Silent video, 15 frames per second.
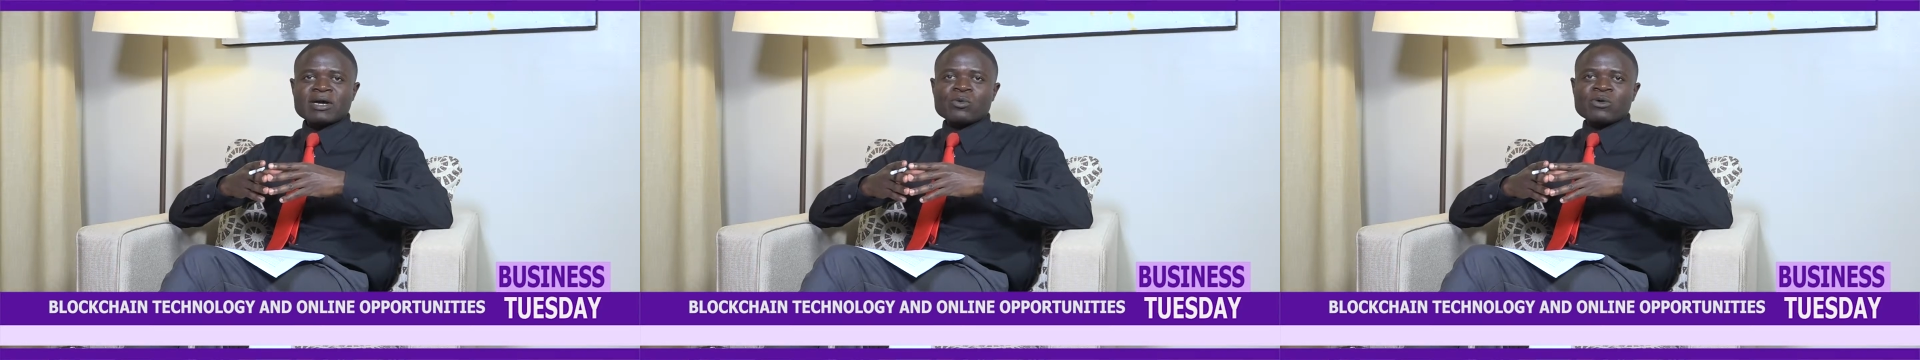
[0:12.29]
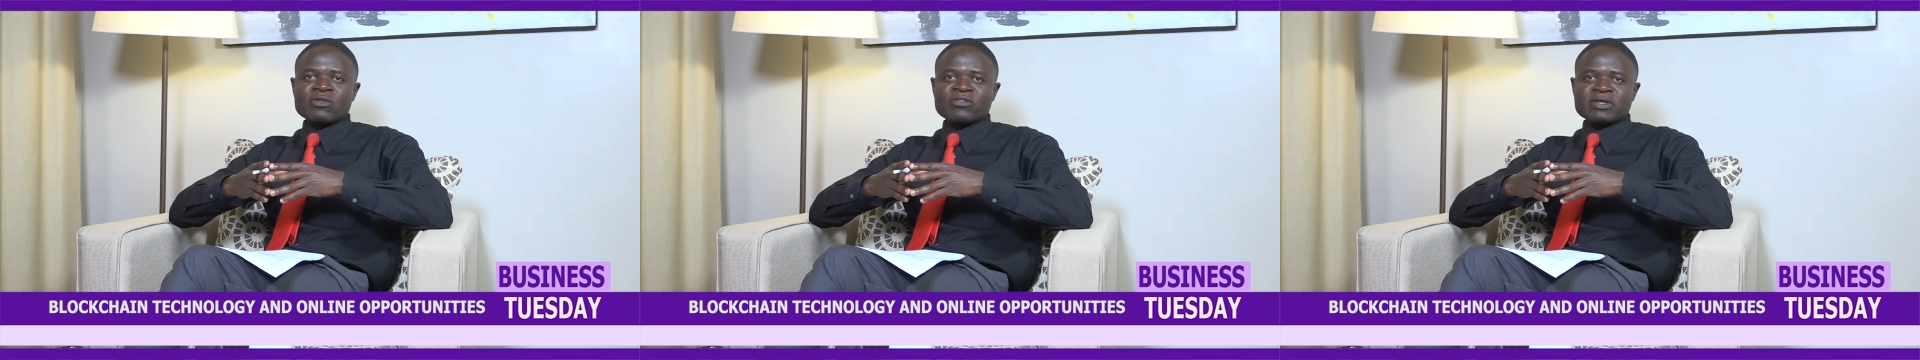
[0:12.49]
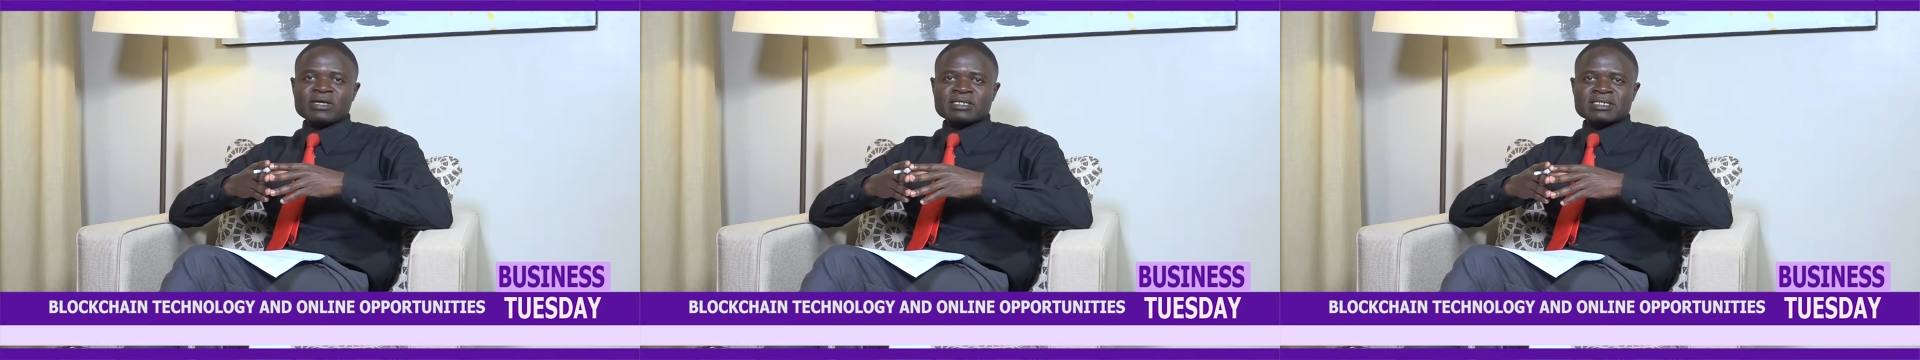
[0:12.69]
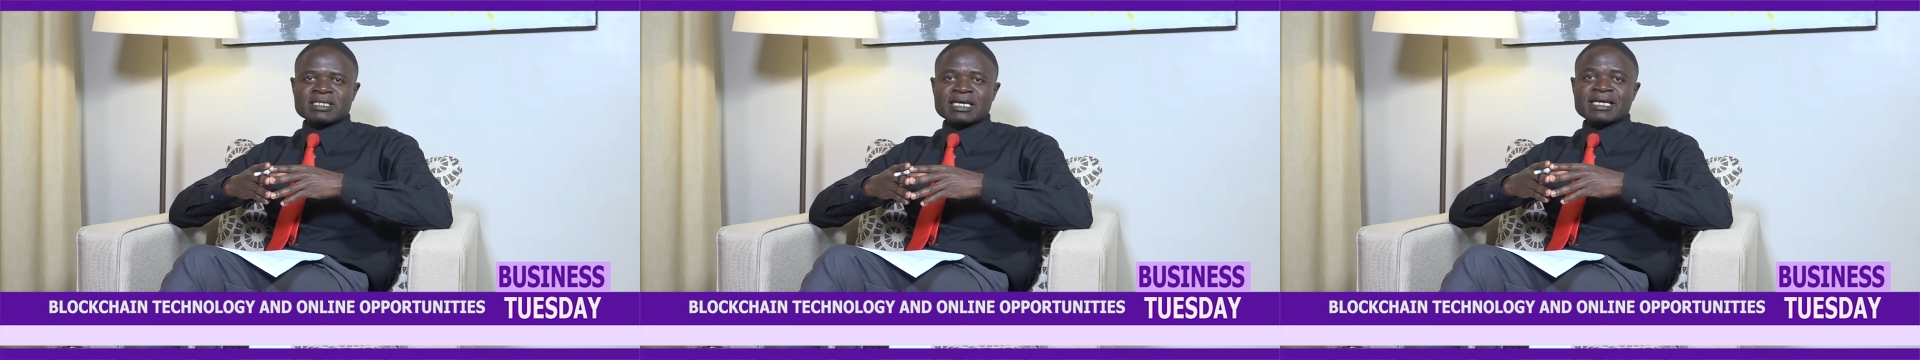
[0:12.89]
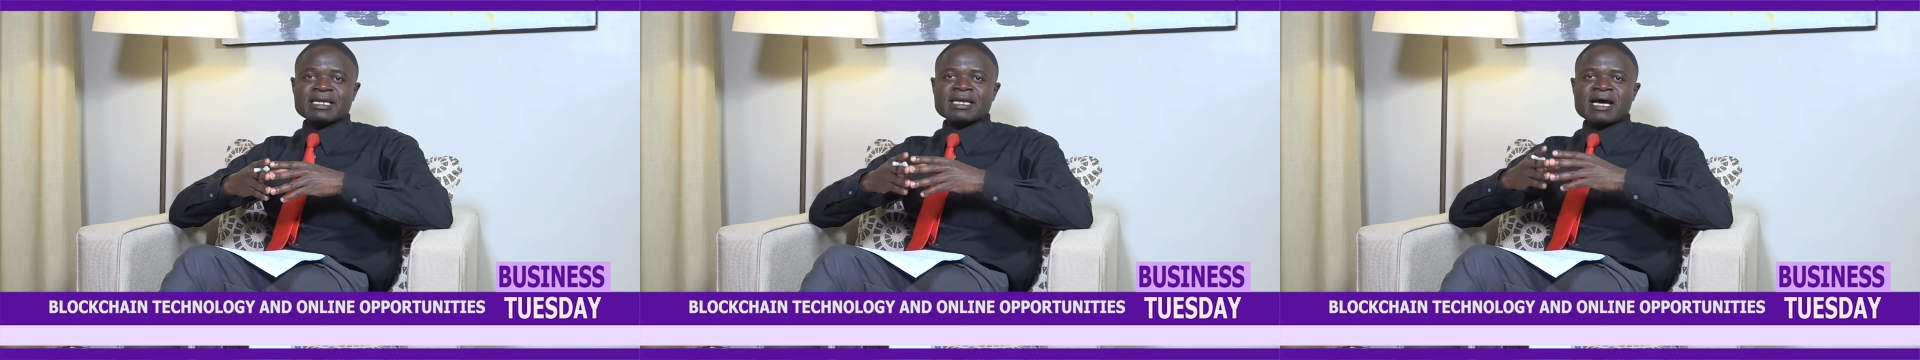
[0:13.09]
with it
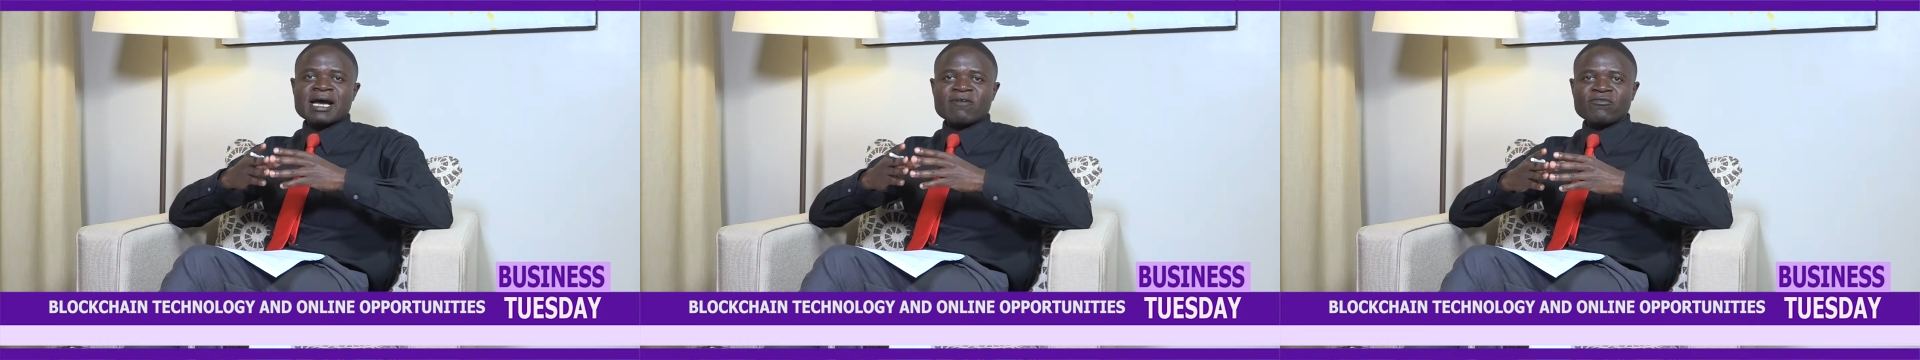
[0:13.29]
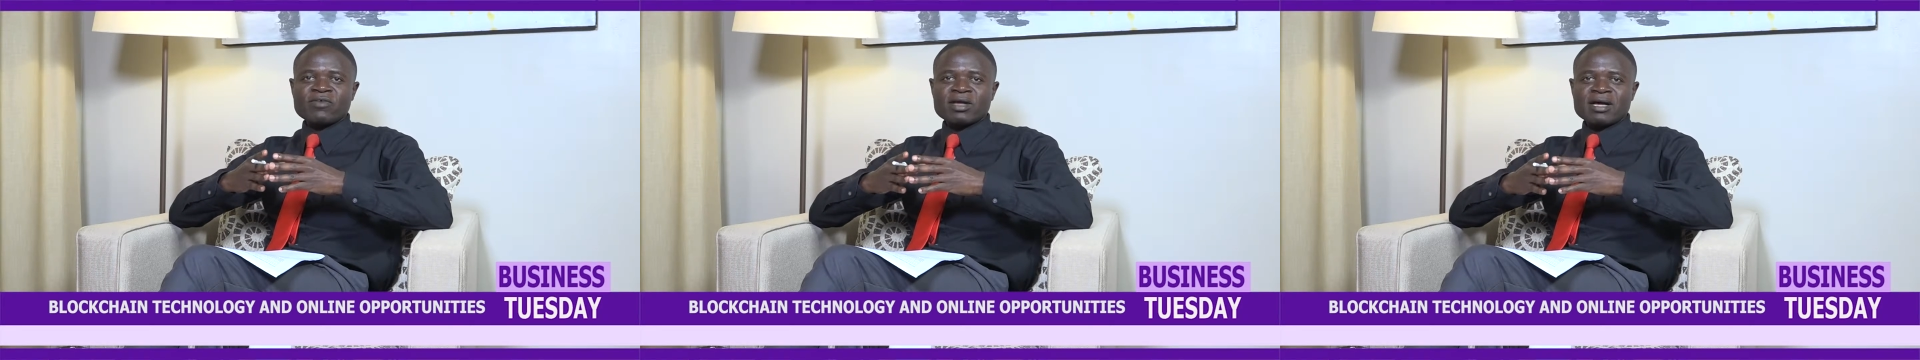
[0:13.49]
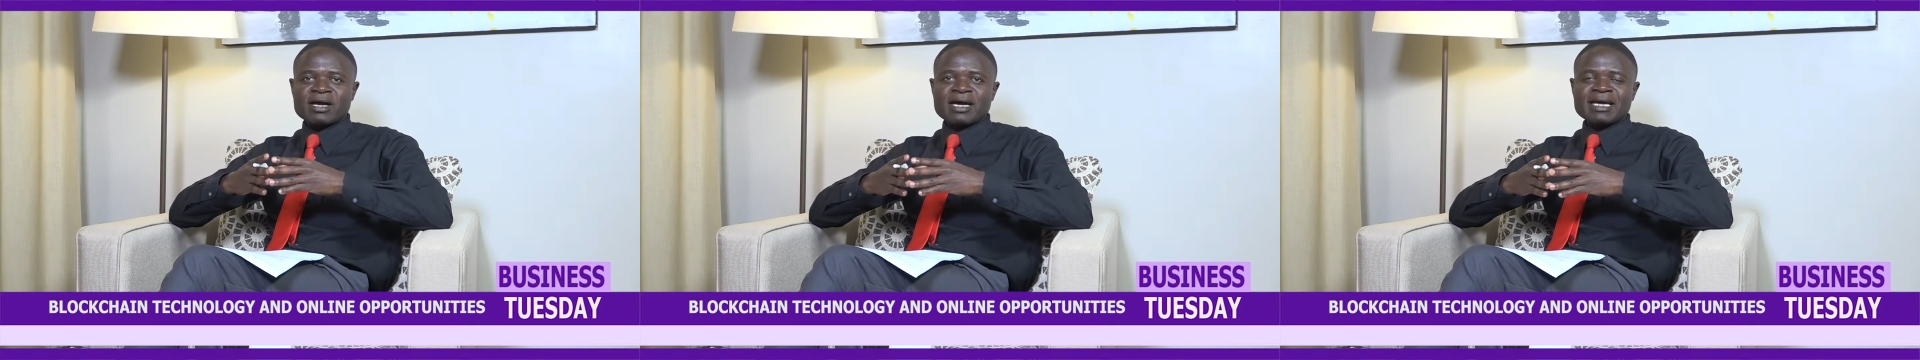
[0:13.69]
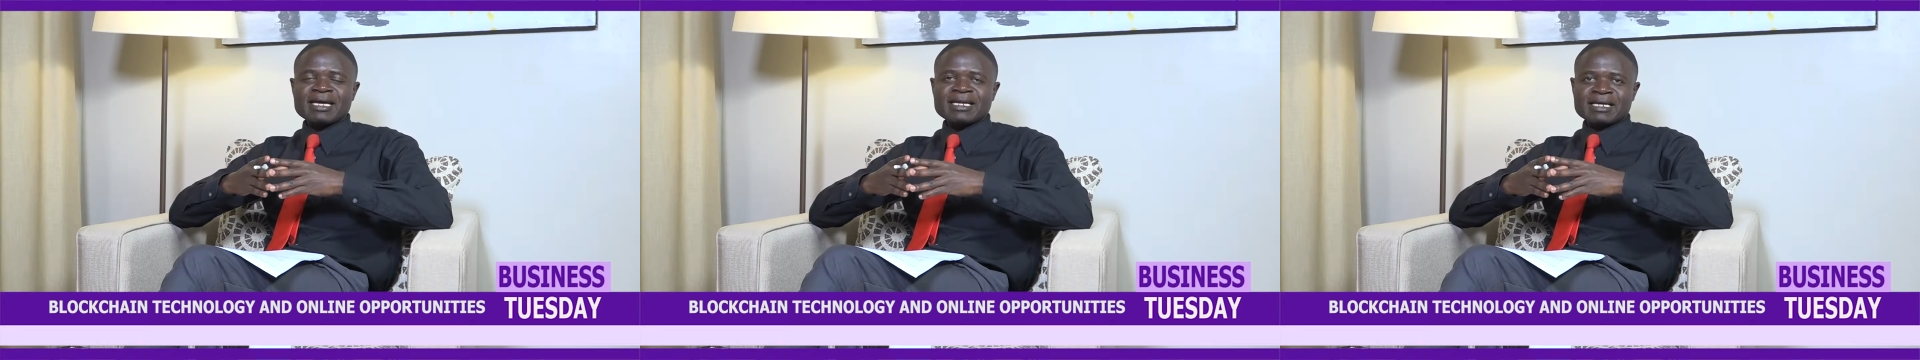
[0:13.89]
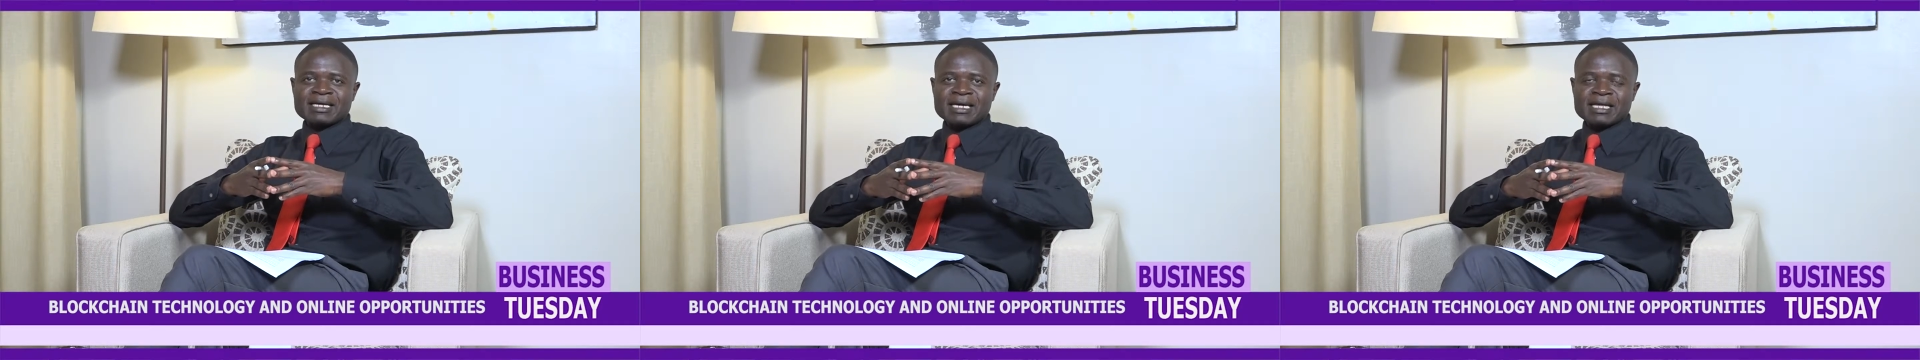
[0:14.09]
in Africa,
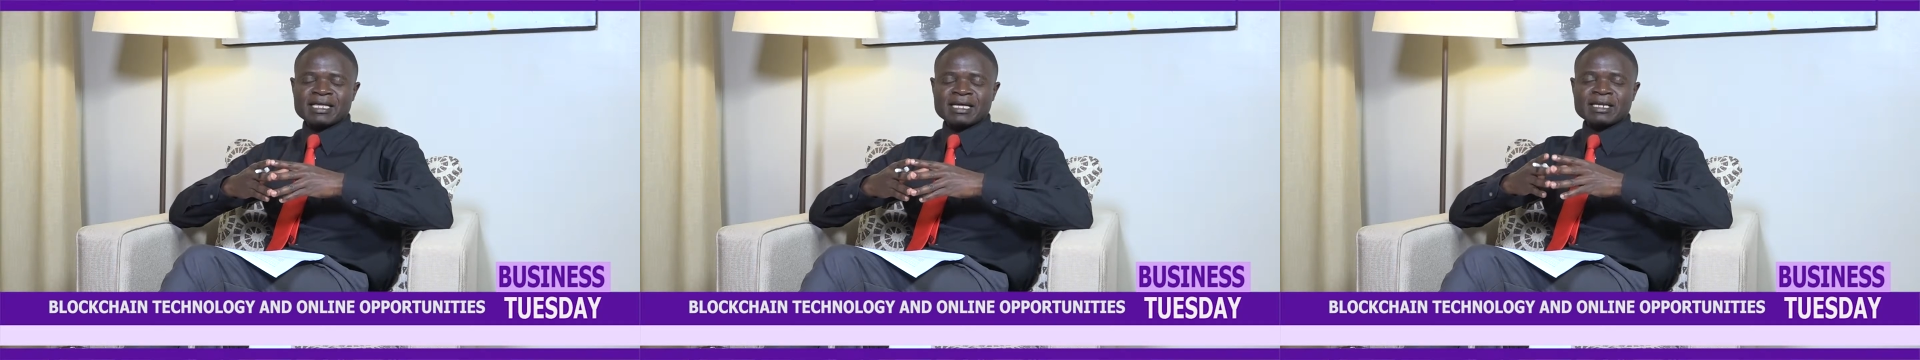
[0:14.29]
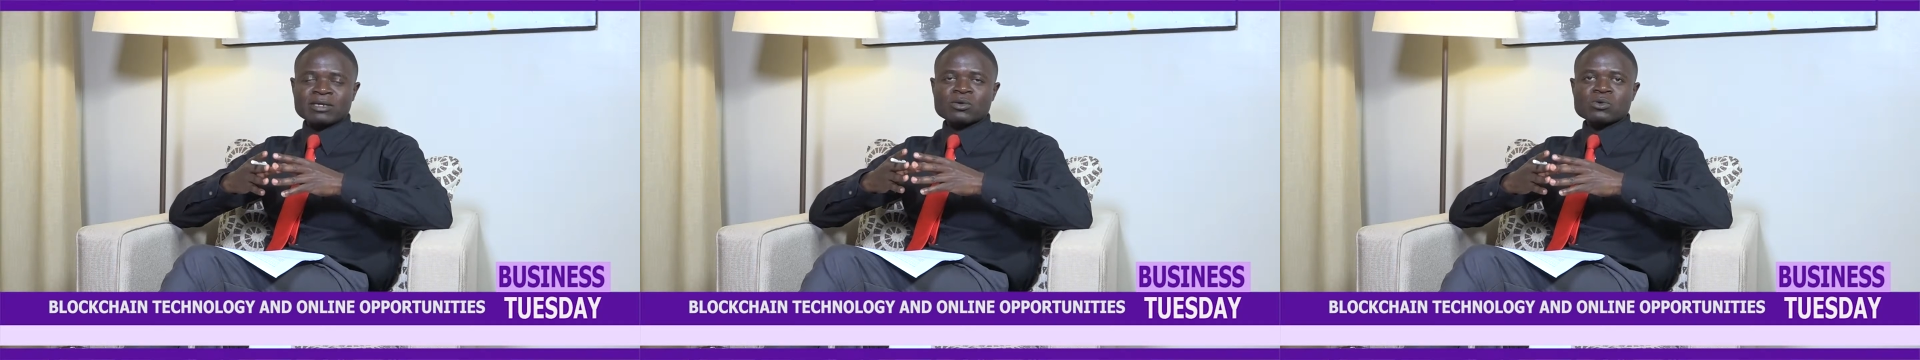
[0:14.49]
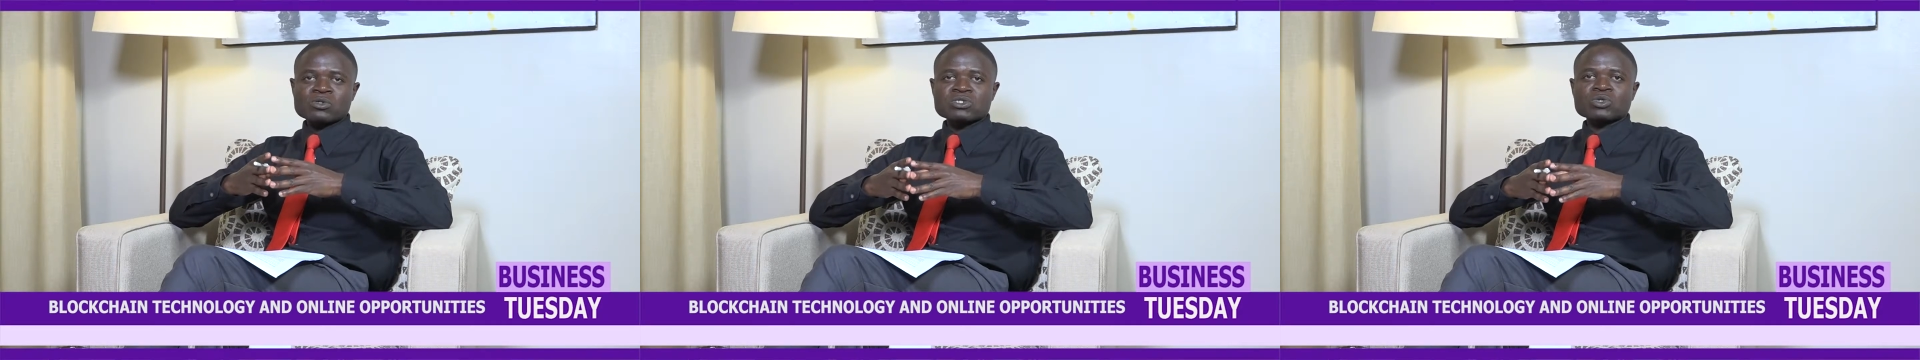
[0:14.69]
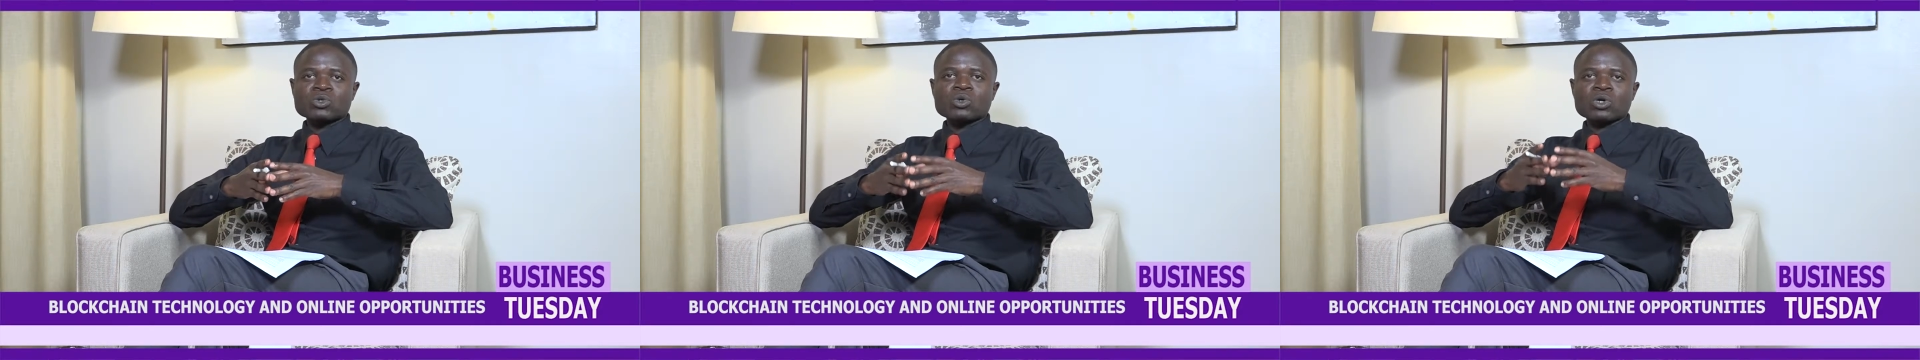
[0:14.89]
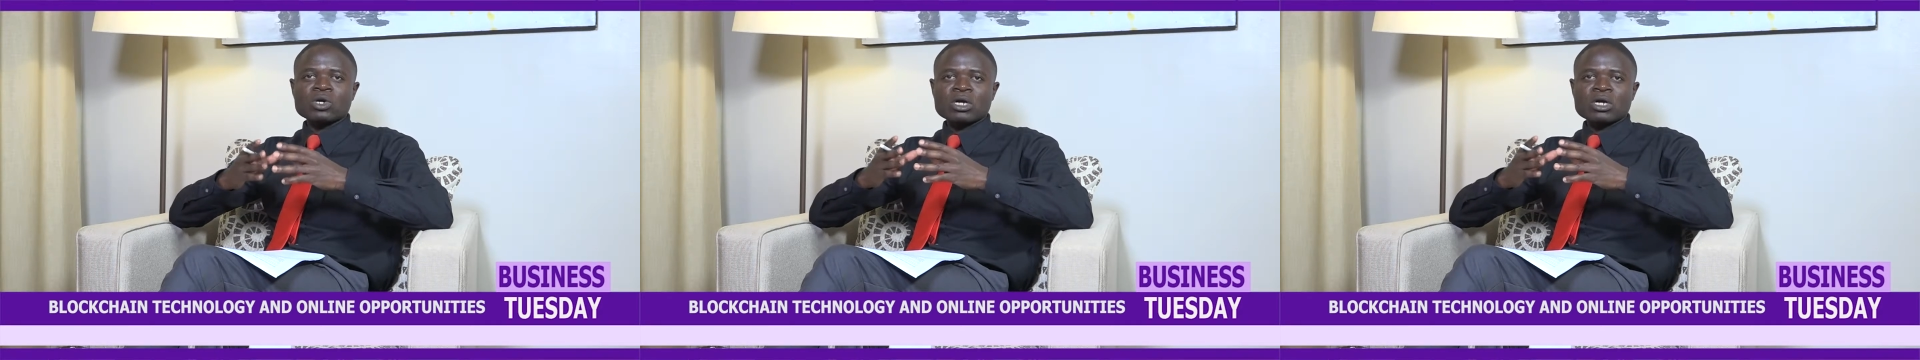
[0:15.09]
in Kenya, and also